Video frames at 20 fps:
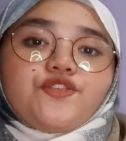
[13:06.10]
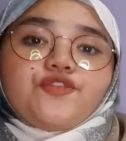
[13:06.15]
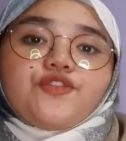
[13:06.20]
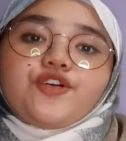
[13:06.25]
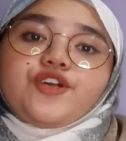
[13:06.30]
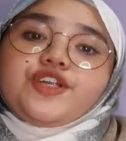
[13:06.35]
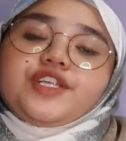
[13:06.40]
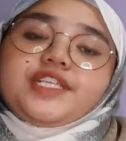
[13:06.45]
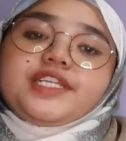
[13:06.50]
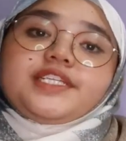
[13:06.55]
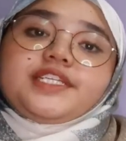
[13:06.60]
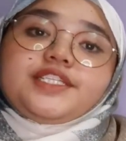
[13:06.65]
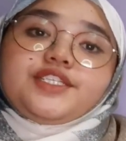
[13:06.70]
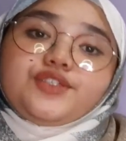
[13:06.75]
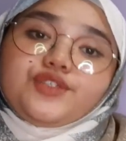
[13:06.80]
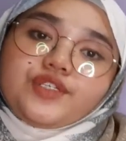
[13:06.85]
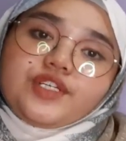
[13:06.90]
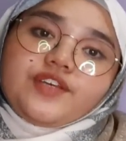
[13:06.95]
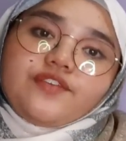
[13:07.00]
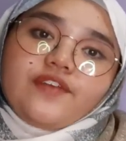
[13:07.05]
For the
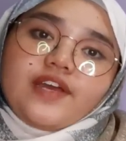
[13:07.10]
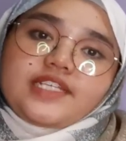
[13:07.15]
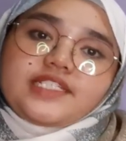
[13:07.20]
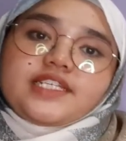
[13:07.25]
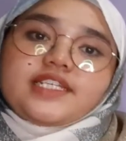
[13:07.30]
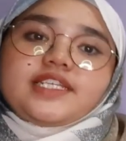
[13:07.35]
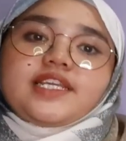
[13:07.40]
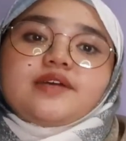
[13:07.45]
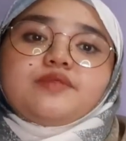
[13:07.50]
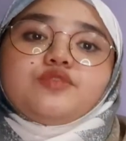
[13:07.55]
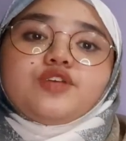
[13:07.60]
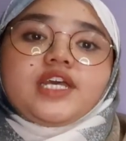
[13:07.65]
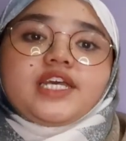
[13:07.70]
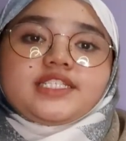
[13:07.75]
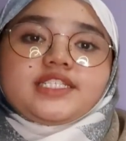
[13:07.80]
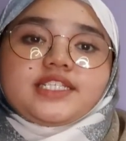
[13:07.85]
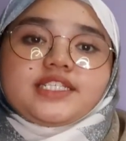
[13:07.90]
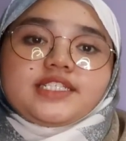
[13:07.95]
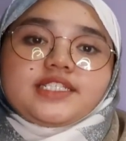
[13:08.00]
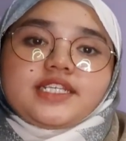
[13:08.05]
new revised
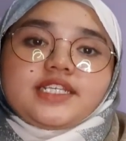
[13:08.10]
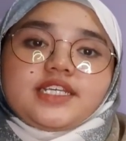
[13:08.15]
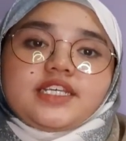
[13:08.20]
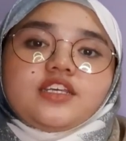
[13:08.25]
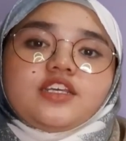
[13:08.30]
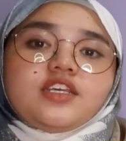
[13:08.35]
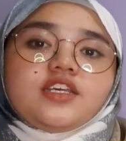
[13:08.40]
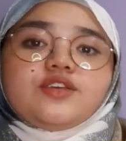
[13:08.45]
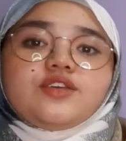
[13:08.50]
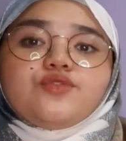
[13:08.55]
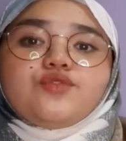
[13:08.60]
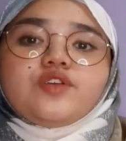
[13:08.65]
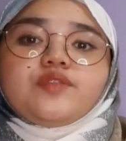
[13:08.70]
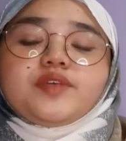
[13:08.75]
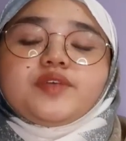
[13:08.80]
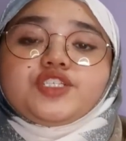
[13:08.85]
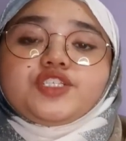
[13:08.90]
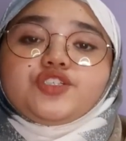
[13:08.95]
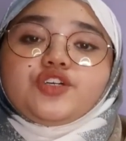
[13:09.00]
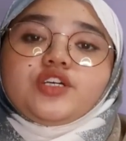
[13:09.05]
WACC will
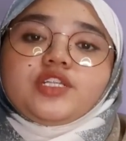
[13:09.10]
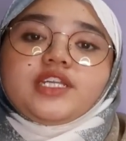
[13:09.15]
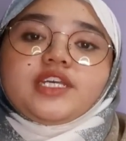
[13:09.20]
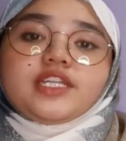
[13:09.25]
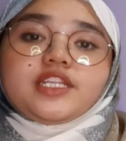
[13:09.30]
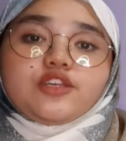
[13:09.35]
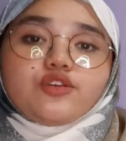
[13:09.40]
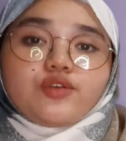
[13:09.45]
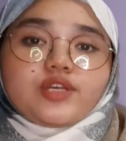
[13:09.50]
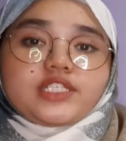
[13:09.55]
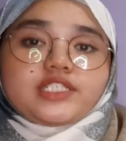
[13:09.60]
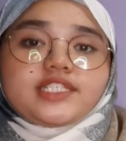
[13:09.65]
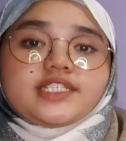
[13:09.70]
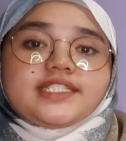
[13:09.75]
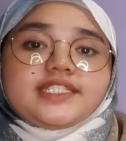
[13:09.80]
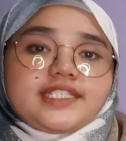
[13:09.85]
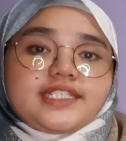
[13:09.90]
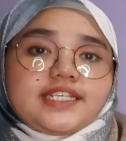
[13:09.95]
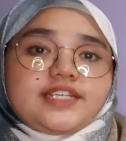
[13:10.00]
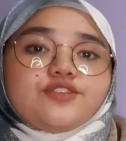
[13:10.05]
be shown in question
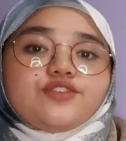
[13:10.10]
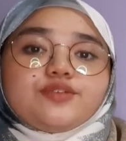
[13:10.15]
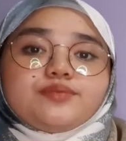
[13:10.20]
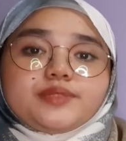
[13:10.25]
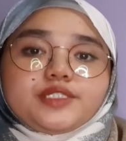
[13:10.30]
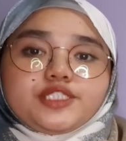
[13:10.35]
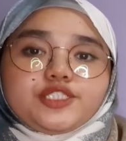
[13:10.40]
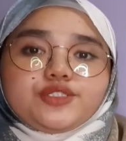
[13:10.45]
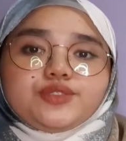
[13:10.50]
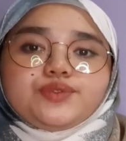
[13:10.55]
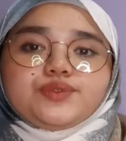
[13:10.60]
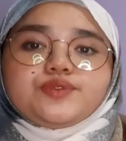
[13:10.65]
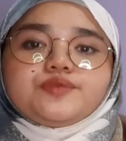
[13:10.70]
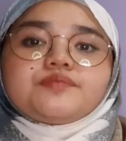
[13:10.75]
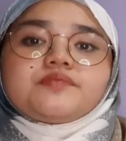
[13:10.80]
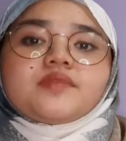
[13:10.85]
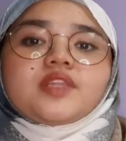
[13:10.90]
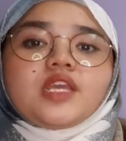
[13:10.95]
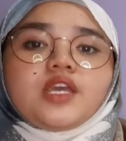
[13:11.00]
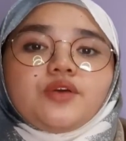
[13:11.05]
C Roman 2.
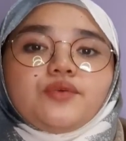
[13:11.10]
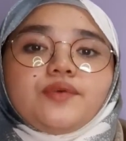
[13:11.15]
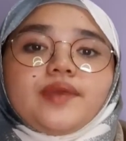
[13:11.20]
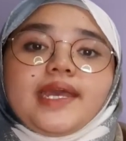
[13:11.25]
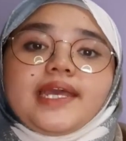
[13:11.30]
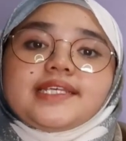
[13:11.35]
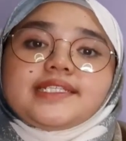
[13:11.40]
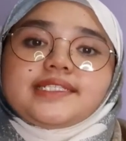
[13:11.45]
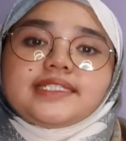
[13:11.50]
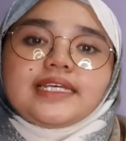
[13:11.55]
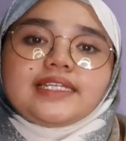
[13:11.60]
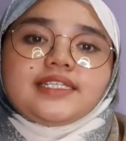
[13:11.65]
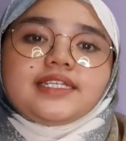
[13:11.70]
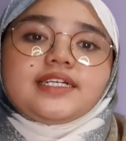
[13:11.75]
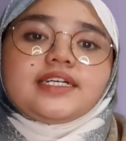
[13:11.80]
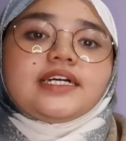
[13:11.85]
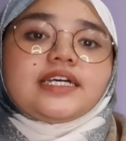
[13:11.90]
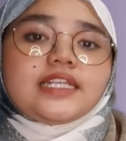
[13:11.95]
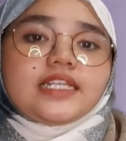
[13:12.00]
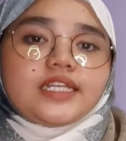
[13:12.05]
We had stated
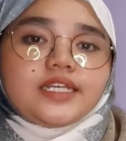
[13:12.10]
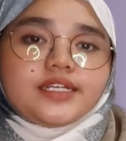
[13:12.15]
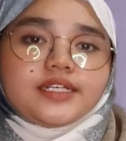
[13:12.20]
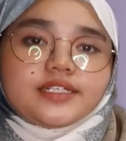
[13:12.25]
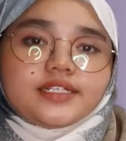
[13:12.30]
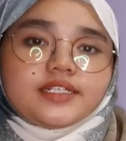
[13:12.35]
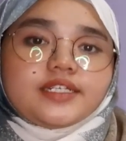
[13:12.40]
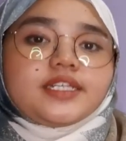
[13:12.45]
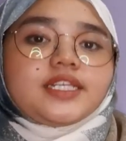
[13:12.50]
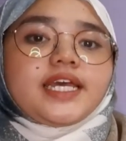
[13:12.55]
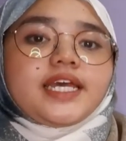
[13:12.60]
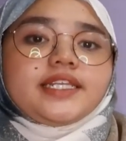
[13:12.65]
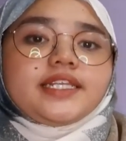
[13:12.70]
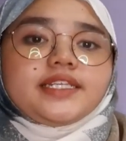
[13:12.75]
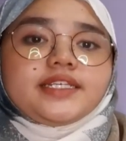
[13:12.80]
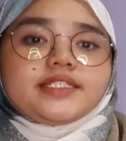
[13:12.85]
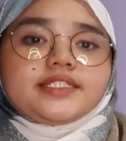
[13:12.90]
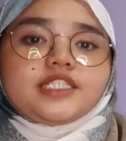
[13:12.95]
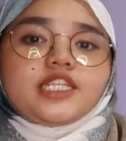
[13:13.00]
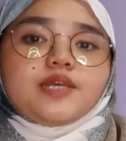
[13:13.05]
earlier that
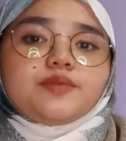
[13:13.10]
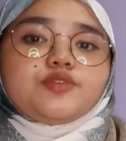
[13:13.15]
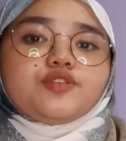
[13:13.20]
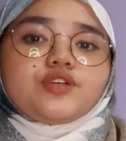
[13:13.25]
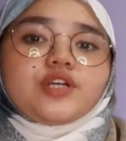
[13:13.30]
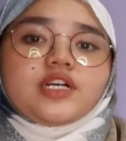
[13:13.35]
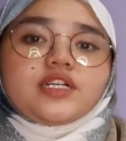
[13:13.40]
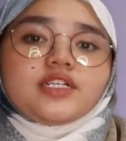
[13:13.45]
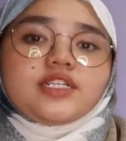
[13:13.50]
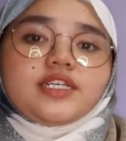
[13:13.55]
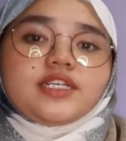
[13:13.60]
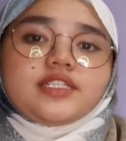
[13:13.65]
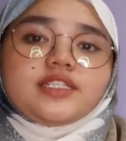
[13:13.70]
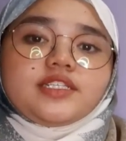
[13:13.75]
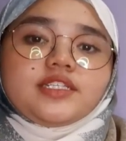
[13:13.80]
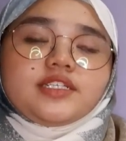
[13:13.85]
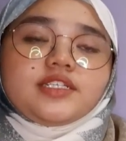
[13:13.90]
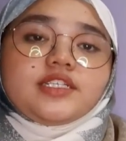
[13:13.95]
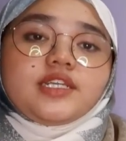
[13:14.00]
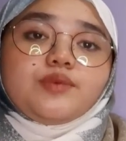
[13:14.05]
the step to calculate
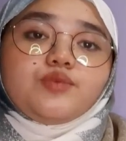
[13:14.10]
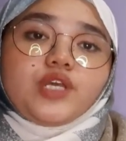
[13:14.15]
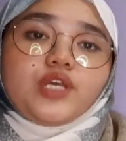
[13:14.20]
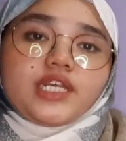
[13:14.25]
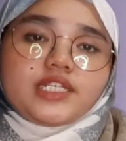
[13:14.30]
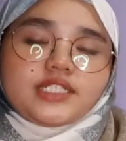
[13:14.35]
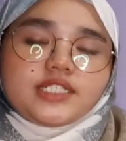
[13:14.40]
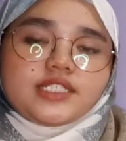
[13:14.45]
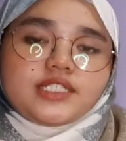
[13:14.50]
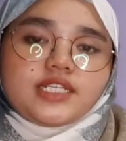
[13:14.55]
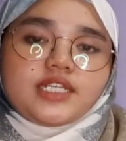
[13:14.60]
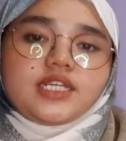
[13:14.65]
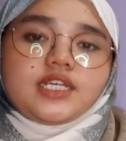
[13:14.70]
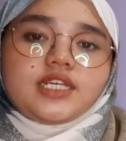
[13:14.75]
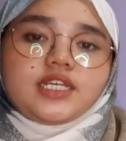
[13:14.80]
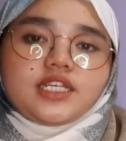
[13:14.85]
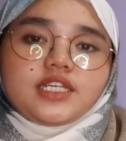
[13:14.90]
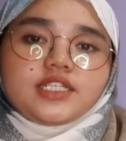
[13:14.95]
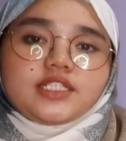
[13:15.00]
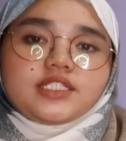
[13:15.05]
the WACC
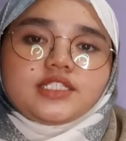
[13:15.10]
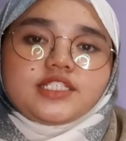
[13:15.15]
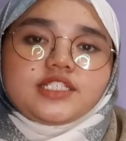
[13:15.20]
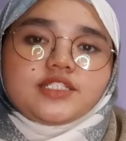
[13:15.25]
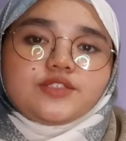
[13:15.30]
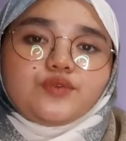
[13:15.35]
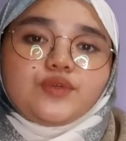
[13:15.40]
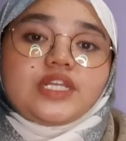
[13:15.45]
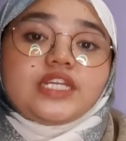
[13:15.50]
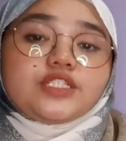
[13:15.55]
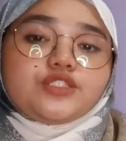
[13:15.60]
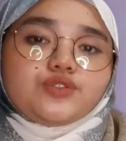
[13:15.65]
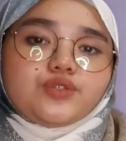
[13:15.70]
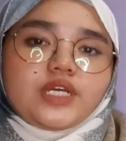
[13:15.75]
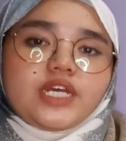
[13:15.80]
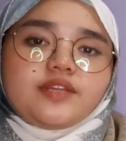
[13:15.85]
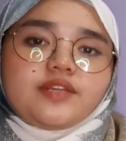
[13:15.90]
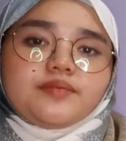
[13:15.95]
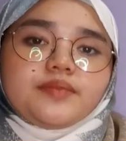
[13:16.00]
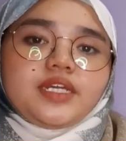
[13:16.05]
is we need two
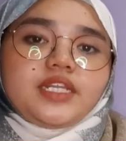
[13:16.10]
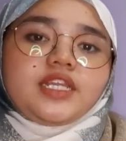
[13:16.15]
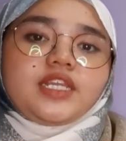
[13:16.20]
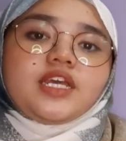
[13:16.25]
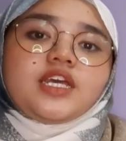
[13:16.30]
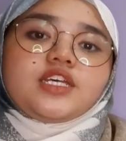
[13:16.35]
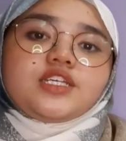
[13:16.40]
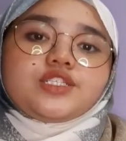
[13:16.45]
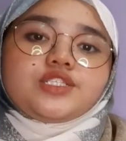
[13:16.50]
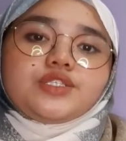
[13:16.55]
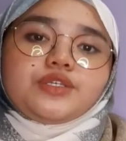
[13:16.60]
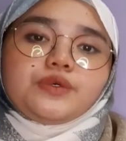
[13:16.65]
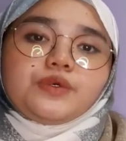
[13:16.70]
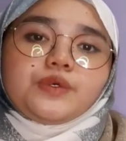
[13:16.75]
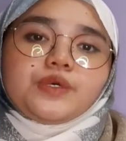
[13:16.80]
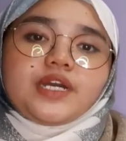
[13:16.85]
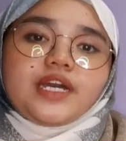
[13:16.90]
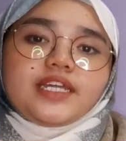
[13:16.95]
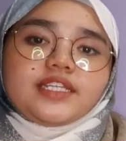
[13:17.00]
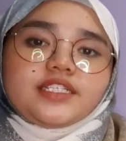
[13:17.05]
elements. So
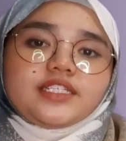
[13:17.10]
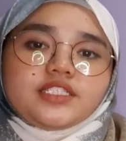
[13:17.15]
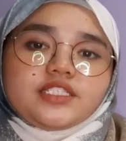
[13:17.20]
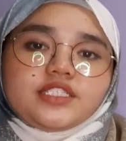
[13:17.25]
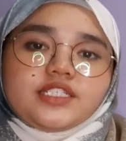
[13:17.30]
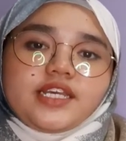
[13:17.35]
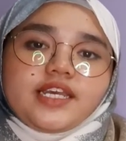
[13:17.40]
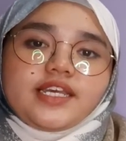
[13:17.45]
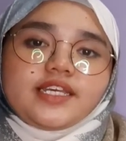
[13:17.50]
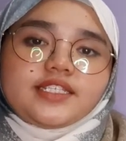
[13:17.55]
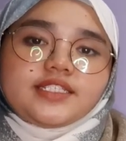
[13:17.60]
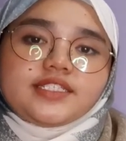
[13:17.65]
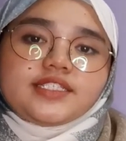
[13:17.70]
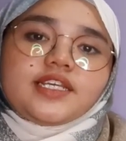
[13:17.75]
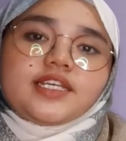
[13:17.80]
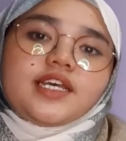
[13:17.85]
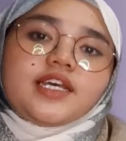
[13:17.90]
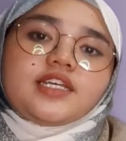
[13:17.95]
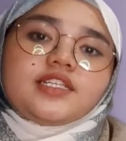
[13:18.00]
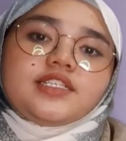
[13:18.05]
cut the chase,
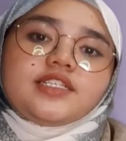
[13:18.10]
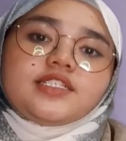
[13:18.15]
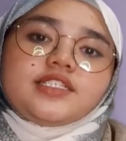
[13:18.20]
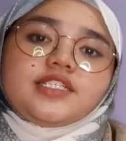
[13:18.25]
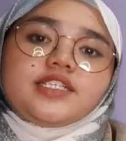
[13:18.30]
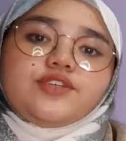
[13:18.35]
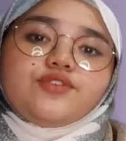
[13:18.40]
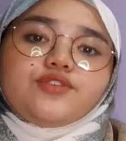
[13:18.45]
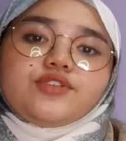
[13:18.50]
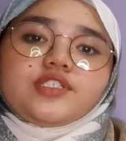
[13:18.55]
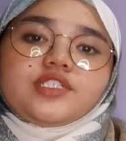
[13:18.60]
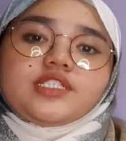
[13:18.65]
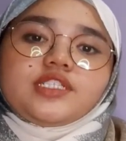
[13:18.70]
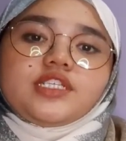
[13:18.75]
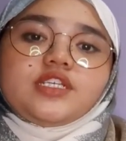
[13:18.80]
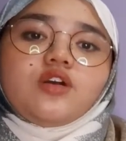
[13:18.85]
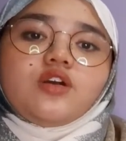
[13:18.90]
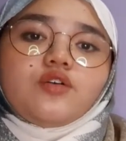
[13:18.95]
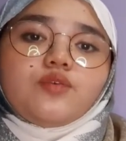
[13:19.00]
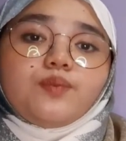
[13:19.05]
the
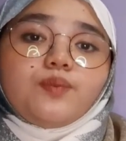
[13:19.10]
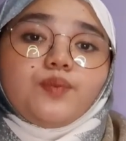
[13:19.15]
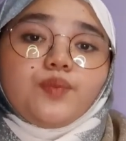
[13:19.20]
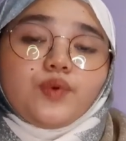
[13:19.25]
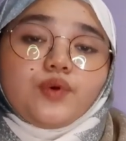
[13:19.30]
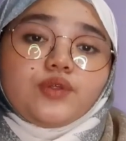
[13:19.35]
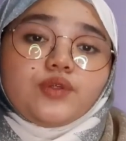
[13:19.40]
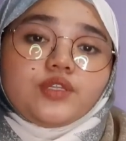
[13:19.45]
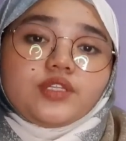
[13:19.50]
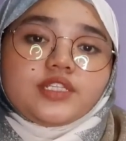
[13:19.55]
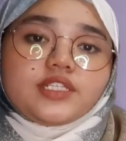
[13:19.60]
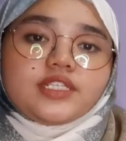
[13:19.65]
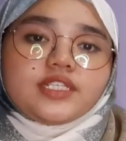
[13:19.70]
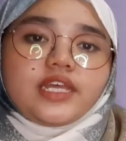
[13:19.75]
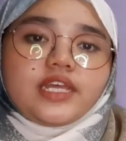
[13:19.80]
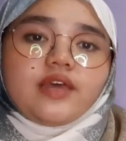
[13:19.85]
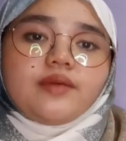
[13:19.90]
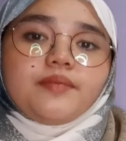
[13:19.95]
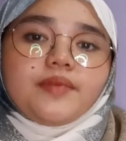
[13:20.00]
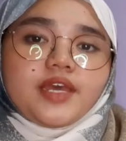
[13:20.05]
COC of both
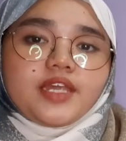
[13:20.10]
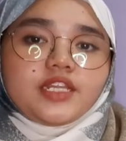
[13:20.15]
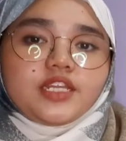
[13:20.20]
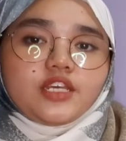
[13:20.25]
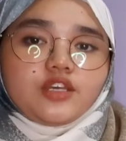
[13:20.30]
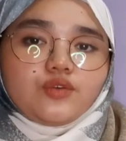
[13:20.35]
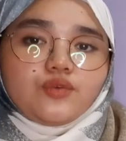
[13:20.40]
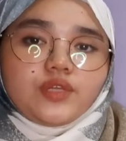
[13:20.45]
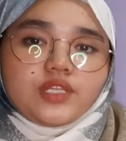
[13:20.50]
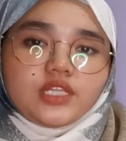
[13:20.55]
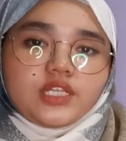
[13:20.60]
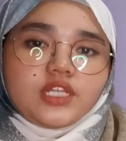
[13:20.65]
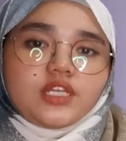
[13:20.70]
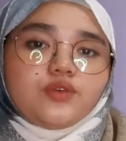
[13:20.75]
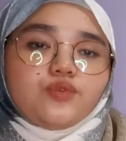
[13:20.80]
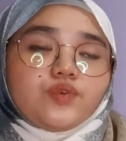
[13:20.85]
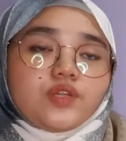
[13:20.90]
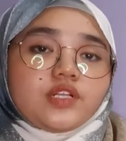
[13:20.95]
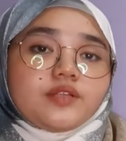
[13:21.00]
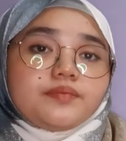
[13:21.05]
debt and equity
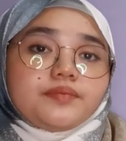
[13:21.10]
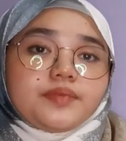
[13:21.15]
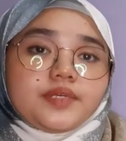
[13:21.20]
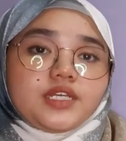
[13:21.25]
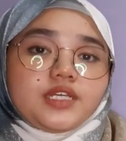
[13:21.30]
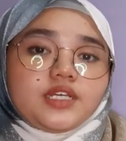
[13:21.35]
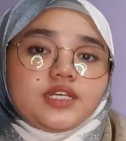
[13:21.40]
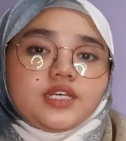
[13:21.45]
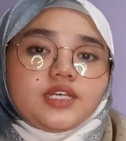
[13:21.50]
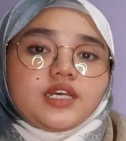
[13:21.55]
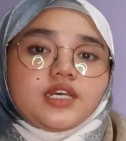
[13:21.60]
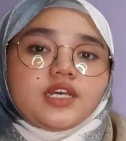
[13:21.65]
will be